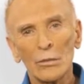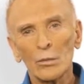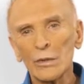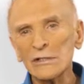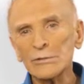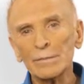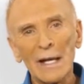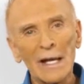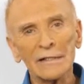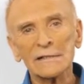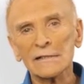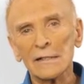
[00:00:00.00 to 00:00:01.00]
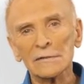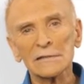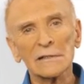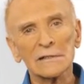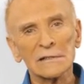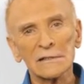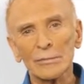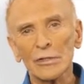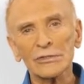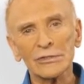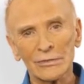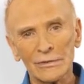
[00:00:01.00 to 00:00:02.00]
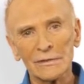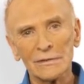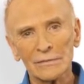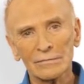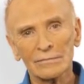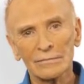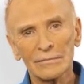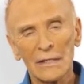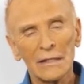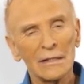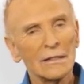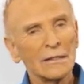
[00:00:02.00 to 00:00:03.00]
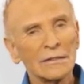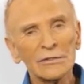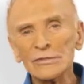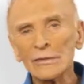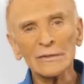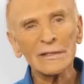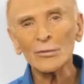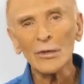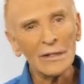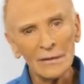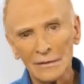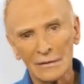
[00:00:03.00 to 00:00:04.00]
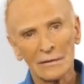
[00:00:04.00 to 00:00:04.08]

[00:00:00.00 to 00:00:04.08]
Which path sounds like the smart choice? There's only one,